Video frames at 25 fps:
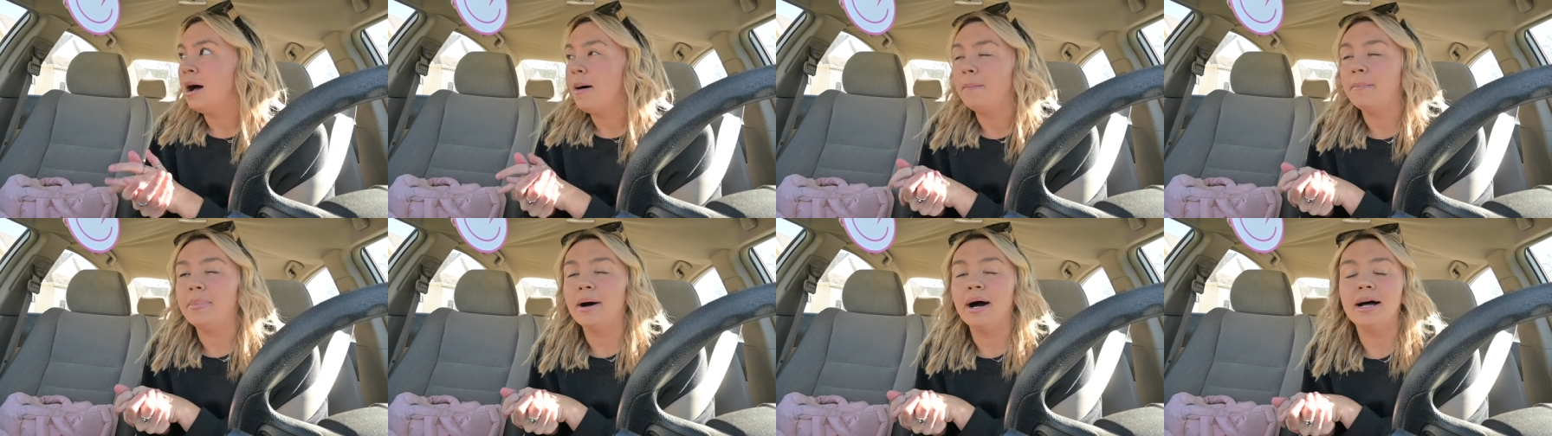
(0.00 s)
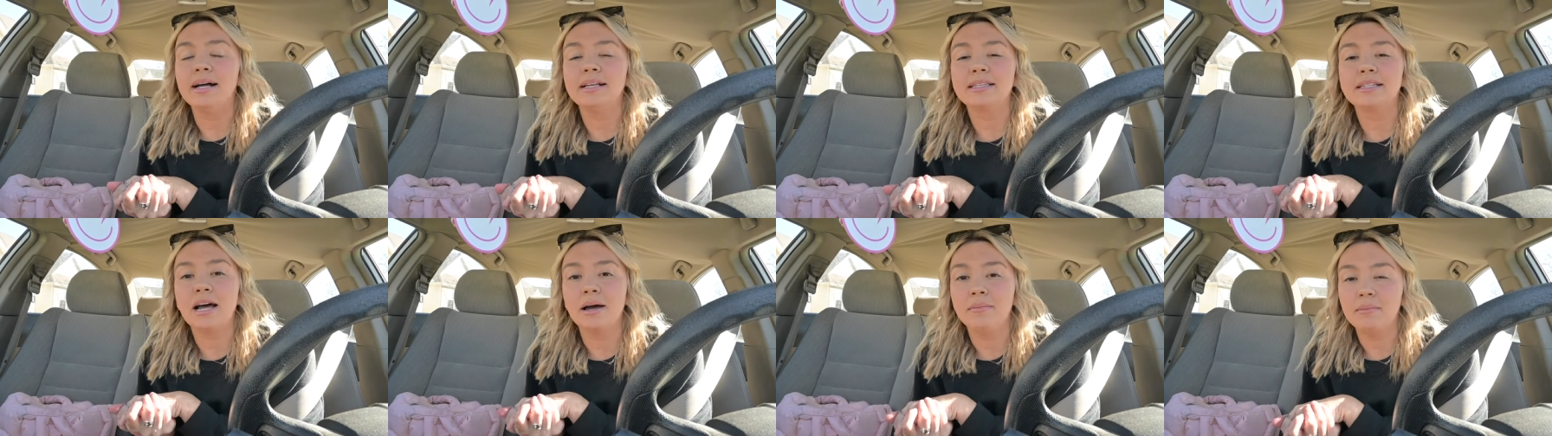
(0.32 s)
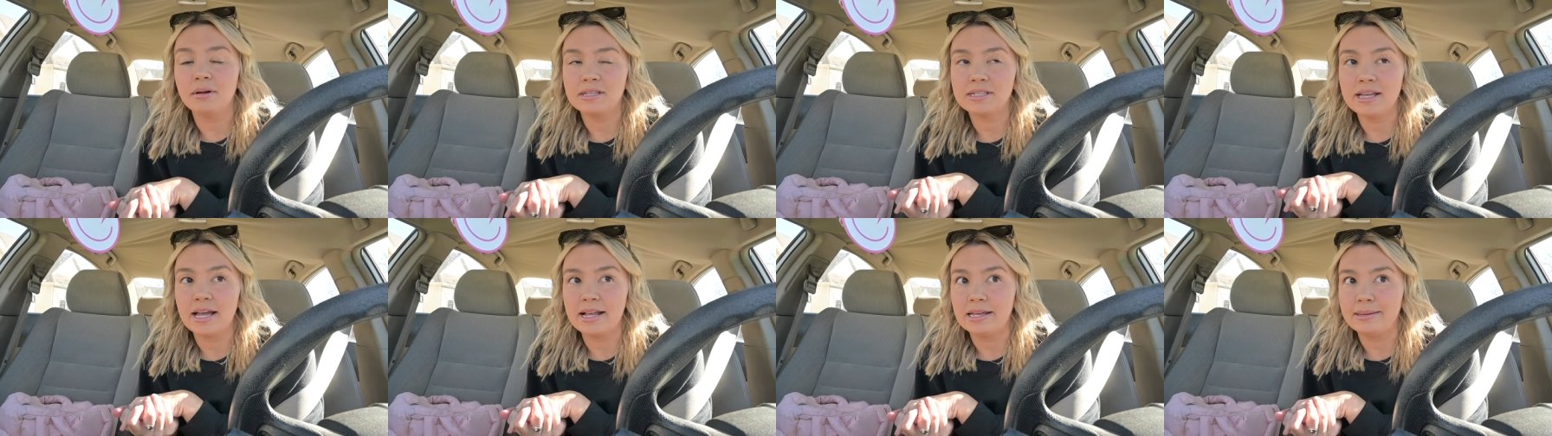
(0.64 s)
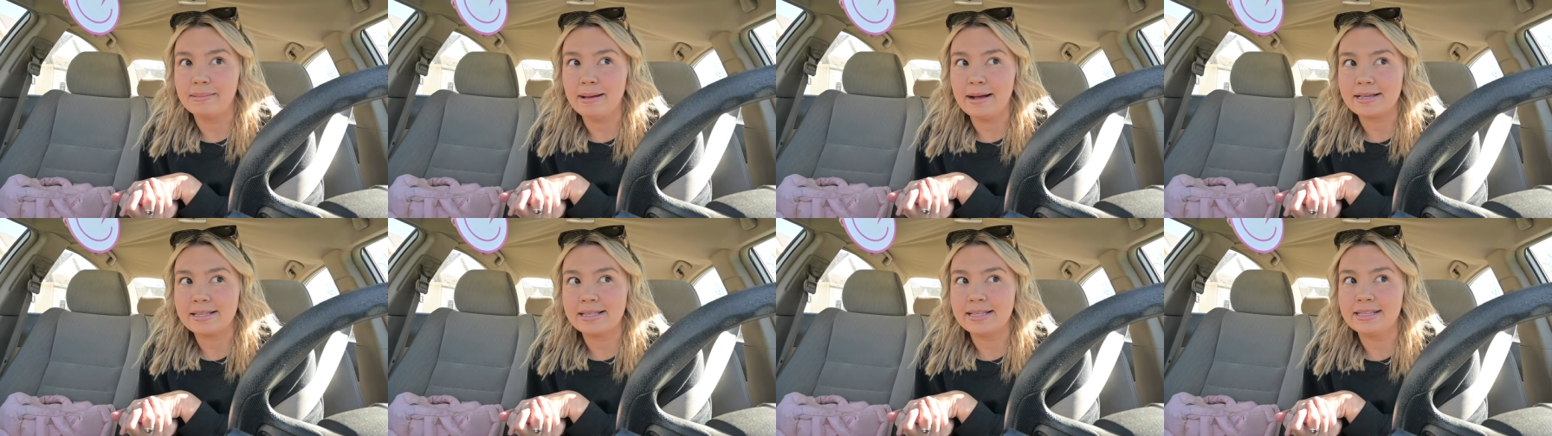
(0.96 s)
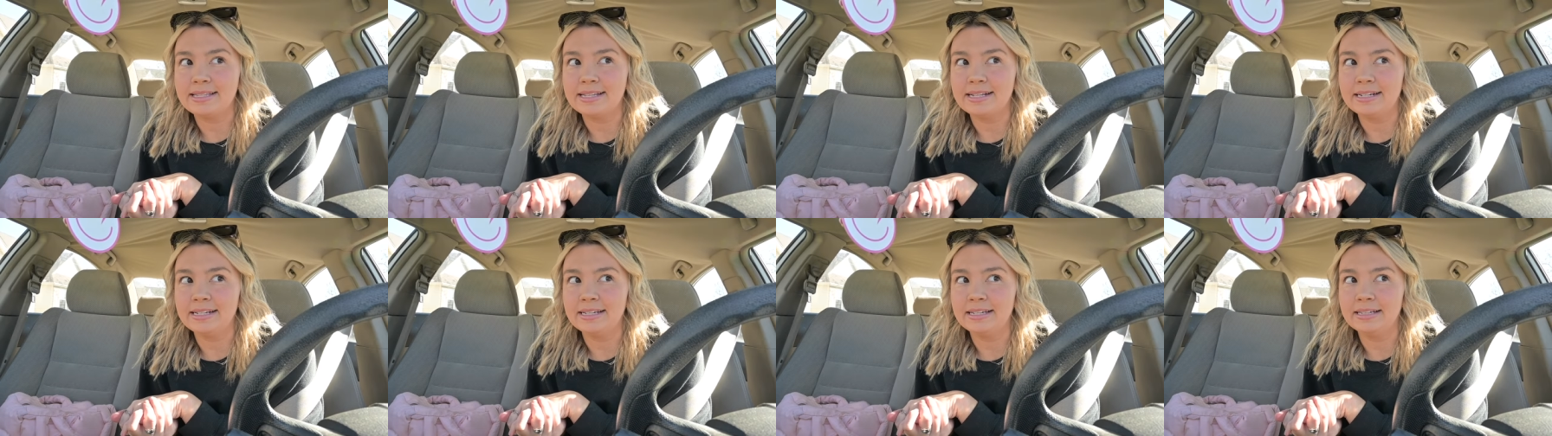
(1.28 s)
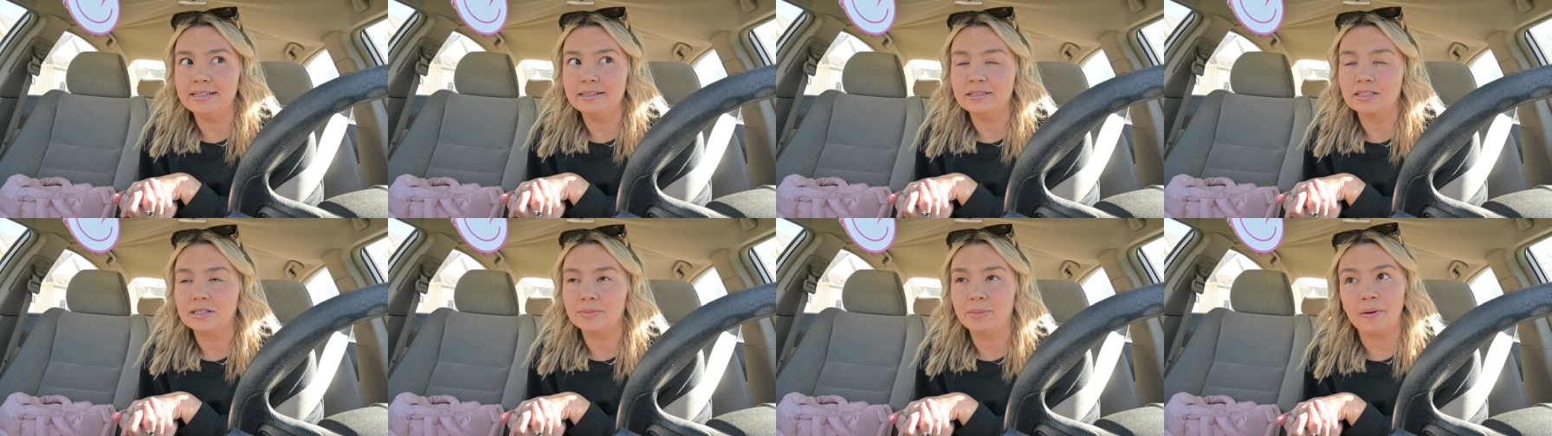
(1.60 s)
But I'm excited to get back to the
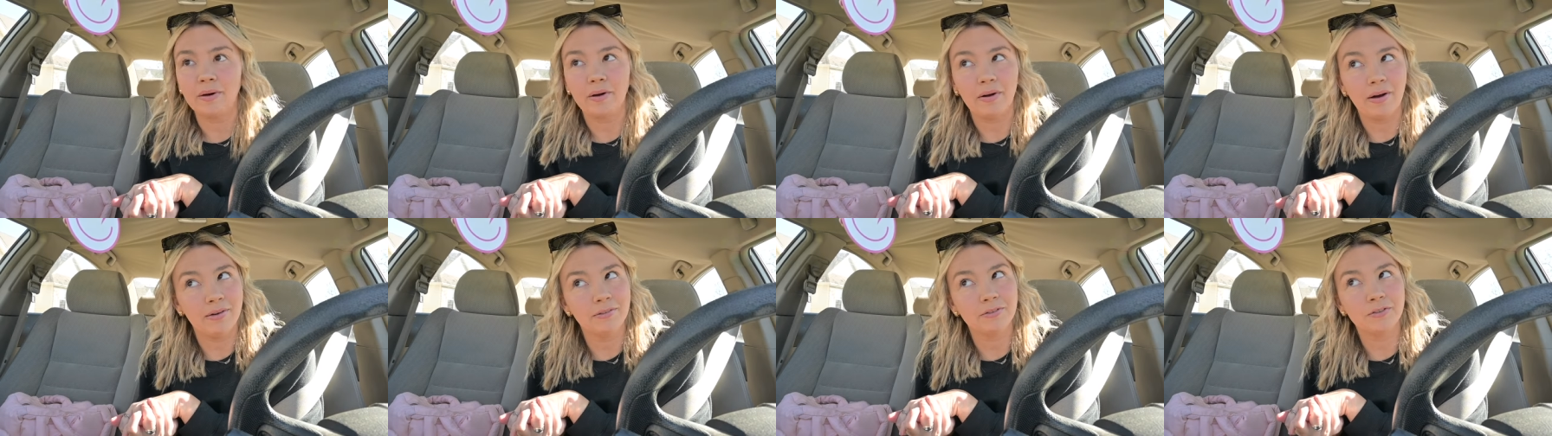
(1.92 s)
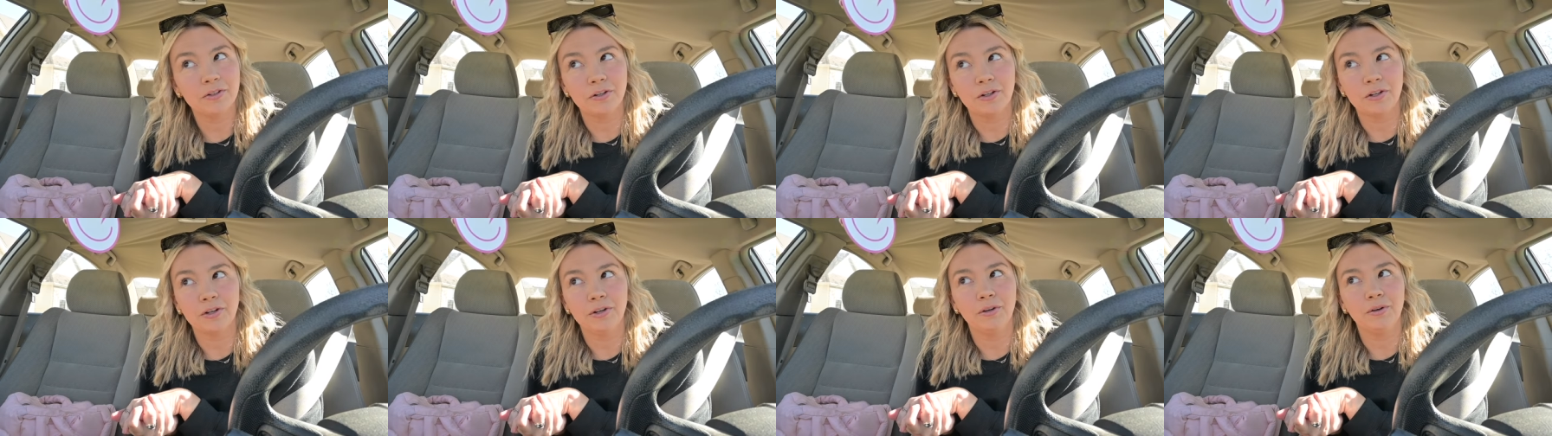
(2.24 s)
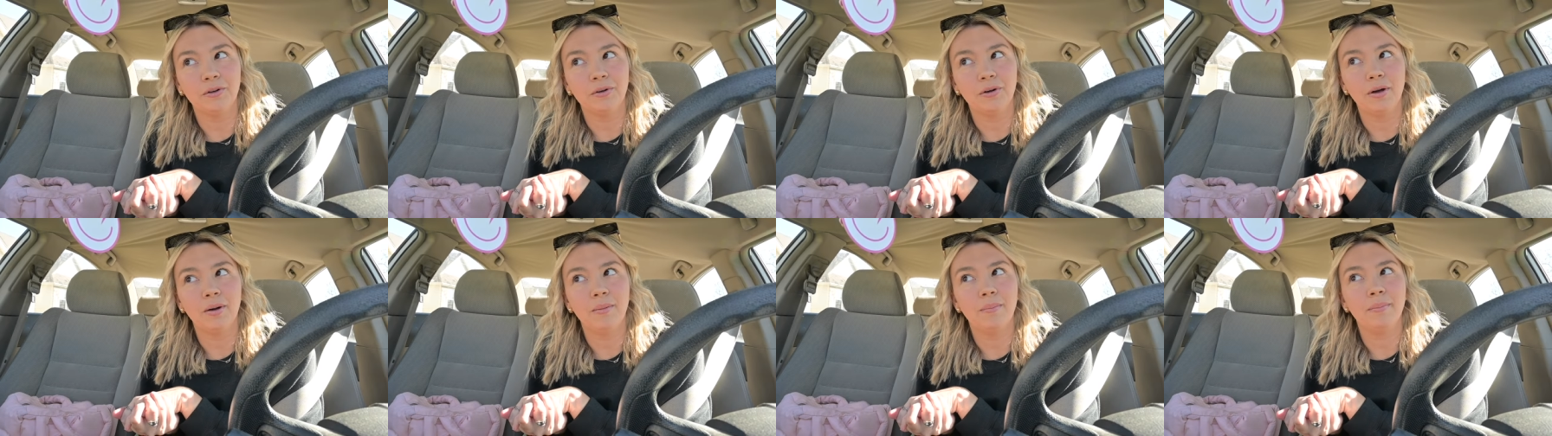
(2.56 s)
city tomorrow afternoon.